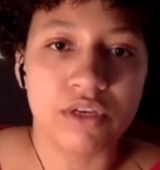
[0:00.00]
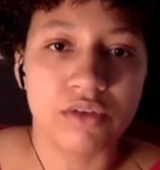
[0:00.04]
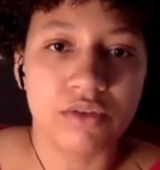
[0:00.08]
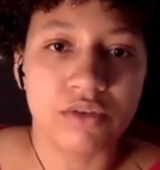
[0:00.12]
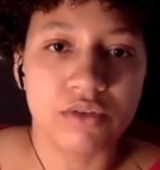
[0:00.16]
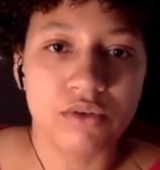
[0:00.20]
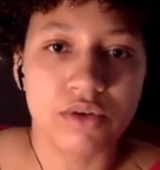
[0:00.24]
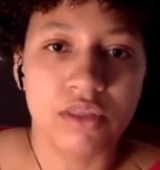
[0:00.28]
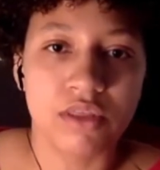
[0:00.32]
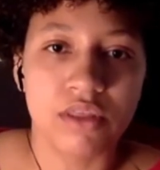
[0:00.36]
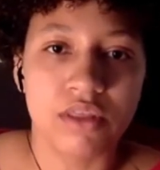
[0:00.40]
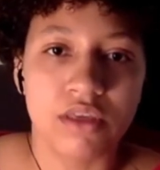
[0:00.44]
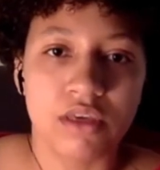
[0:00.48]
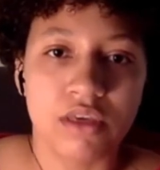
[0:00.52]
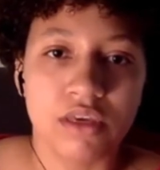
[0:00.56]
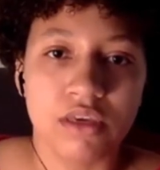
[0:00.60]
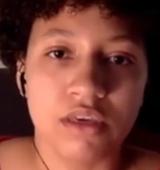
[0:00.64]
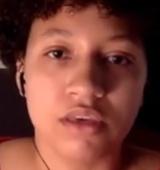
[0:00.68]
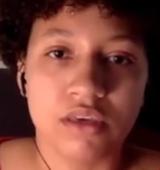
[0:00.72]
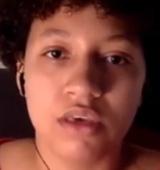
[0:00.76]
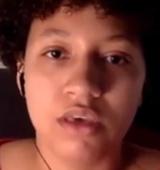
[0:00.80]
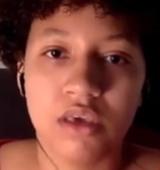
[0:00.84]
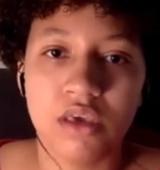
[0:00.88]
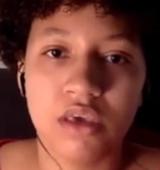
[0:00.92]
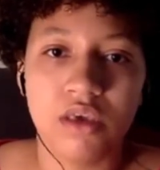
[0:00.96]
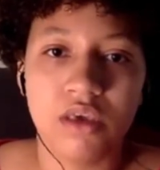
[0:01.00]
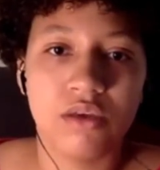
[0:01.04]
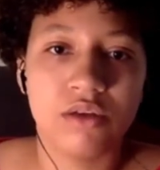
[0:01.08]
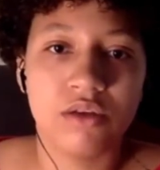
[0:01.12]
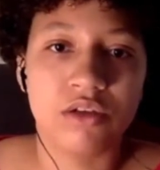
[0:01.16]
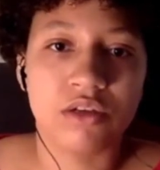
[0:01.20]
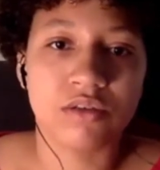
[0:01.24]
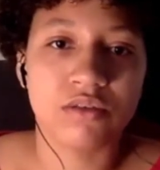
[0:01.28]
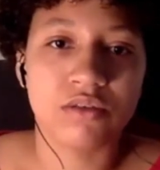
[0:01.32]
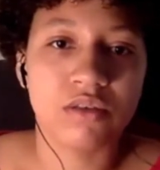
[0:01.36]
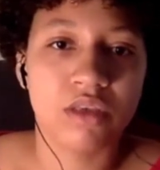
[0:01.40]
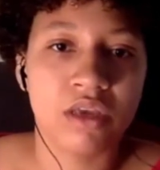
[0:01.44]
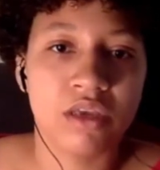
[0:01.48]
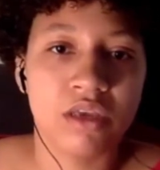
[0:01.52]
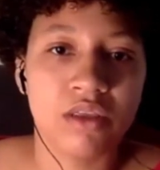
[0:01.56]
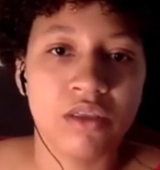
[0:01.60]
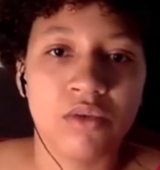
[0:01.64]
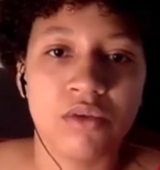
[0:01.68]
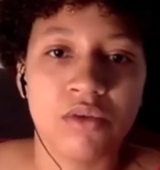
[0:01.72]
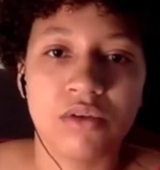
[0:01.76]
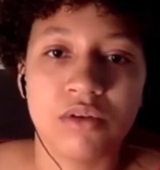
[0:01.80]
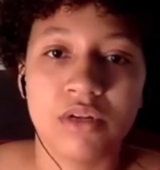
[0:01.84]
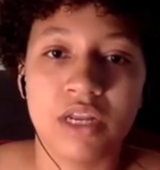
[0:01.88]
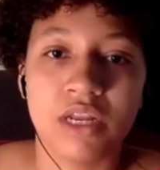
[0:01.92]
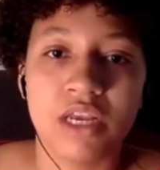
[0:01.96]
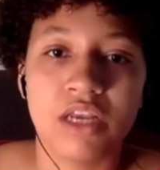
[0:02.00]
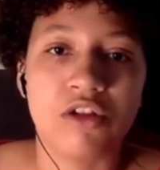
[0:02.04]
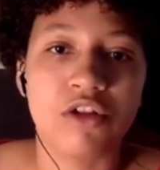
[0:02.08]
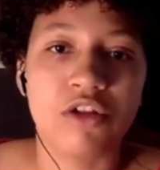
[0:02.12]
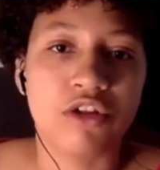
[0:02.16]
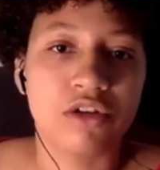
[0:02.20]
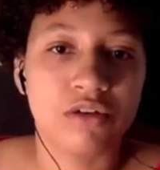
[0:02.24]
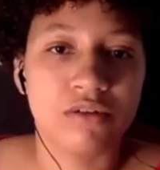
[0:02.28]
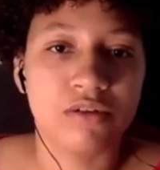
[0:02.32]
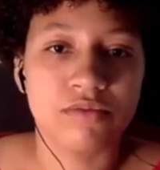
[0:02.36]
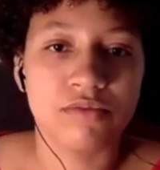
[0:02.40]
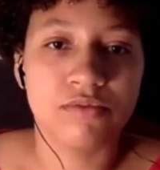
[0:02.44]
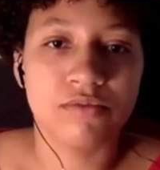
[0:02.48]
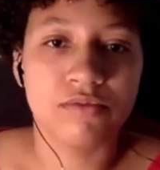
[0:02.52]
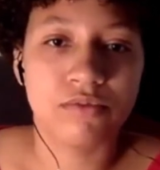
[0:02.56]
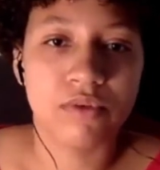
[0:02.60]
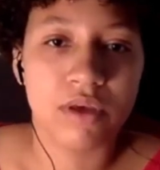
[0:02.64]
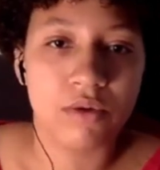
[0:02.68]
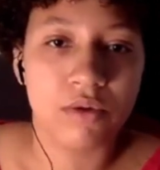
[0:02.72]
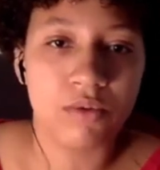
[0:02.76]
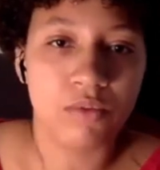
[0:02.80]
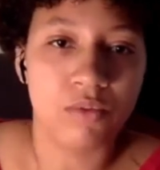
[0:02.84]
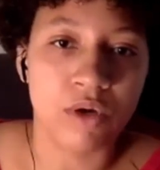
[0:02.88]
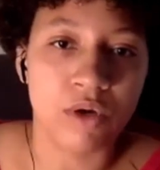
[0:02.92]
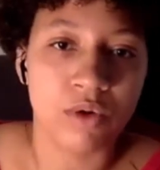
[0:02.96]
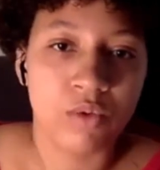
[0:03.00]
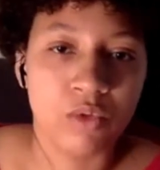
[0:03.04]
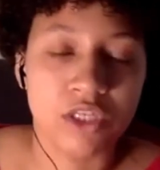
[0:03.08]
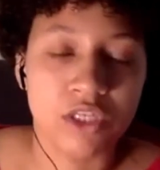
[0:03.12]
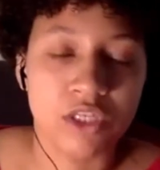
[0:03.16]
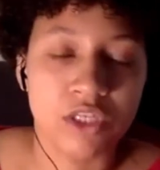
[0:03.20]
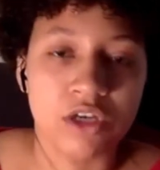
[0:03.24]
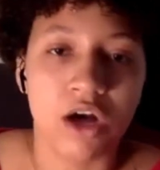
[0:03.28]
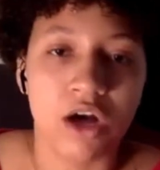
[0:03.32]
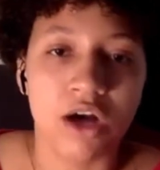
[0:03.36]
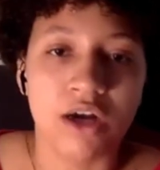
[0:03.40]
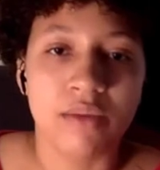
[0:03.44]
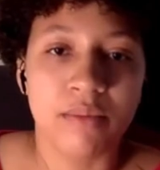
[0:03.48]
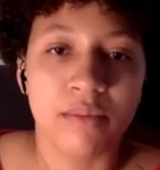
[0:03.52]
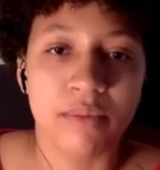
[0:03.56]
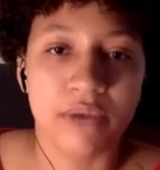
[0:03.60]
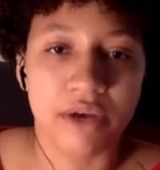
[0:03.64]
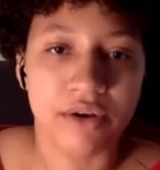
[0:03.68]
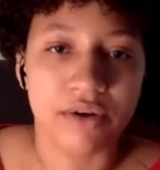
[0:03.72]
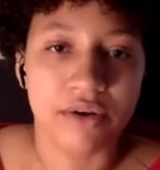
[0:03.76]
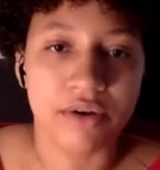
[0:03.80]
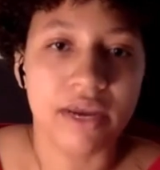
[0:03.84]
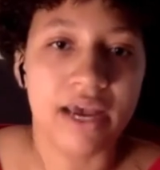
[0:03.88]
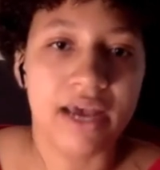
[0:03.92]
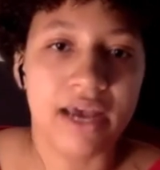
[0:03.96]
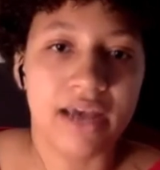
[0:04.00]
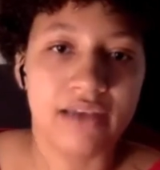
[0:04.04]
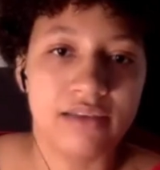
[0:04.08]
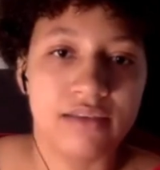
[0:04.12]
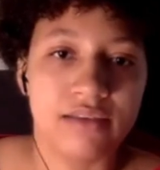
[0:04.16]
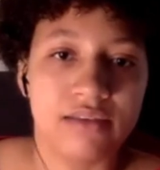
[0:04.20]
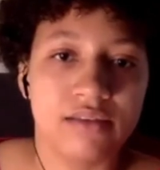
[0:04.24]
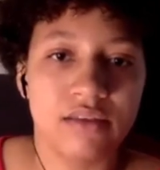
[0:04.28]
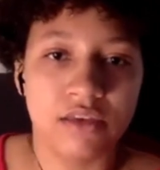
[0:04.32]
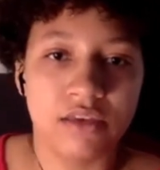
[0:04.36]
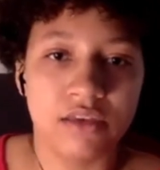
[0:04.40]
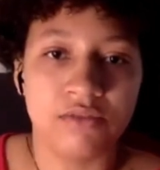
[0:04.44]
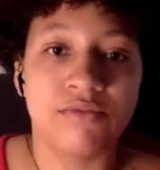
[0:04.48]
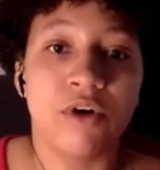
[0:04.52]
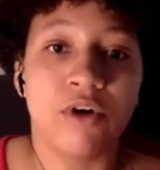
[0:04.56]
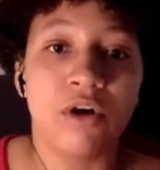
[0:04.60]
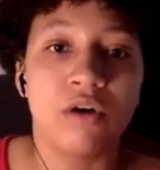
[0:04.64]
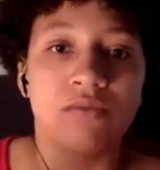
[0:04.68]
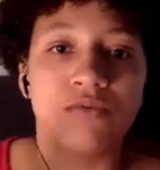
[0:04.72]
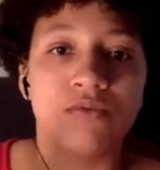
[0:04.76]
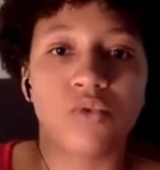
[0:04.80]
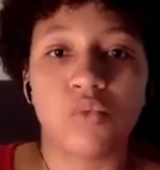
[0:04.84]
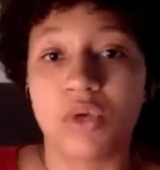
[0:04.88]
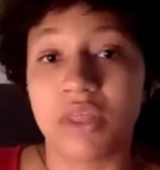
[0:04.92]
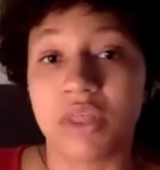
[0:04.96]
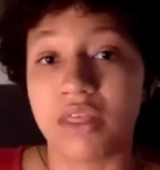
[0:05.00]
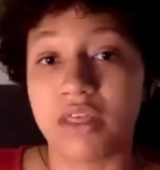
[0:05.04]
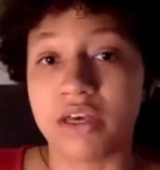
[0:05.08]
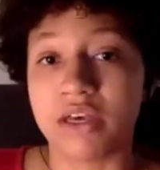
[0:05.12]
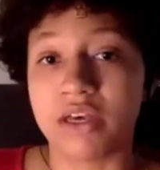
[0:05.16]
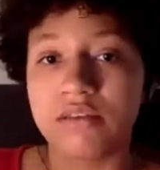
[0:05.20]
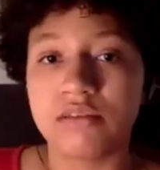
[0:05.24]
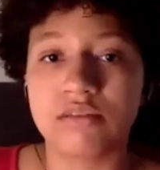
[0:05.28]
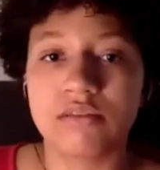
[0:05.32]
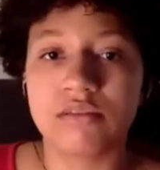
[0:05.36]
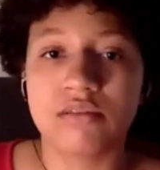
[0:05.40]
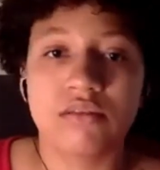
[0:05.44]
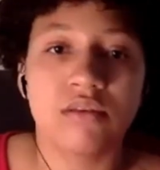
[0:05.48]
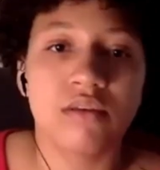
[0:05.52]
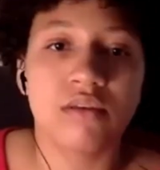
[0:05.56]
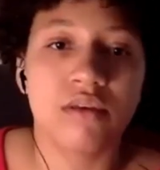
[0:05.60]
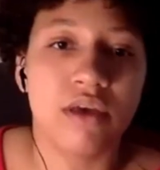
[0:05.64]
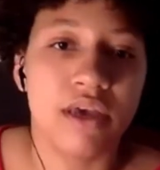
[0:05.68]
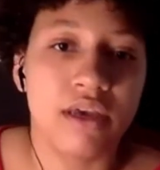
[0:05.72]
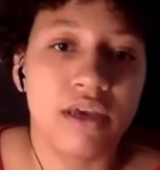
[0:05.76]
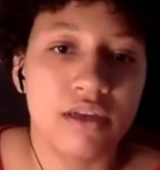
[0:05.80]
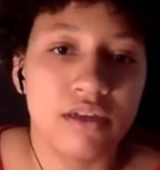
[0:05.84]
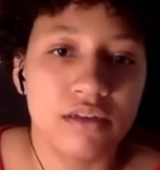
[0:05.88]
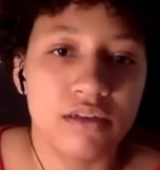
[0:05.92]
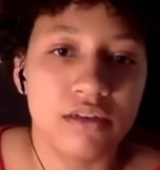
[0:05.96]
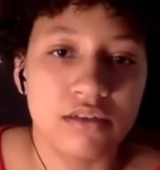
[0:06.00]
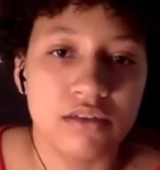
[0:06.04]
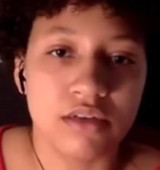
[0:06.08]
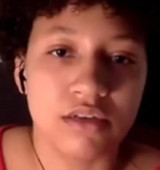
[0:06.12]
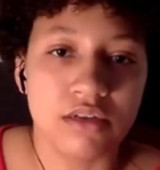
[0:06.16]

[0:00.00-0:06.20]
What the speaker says: So I think just like the nature of what we talk about has evolved with us, and,